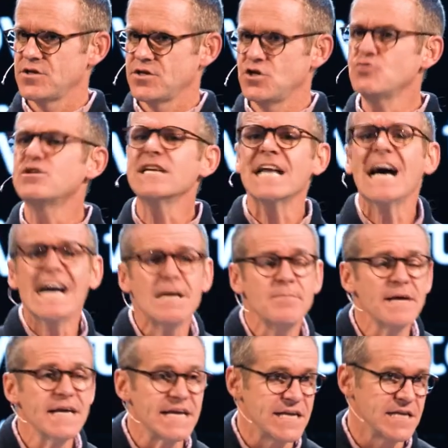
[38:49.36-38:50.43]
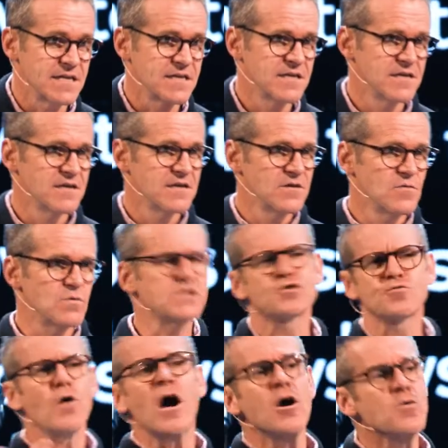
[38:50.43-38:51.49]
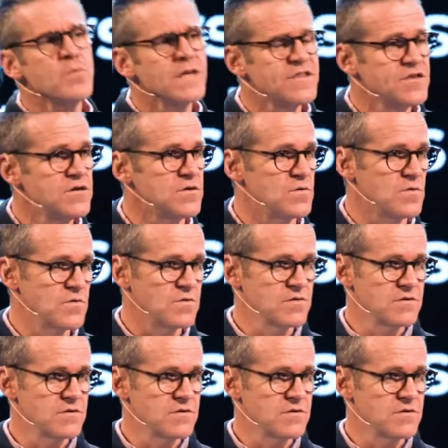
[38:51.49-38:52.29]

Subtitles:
You denied me, what's wrong with you?"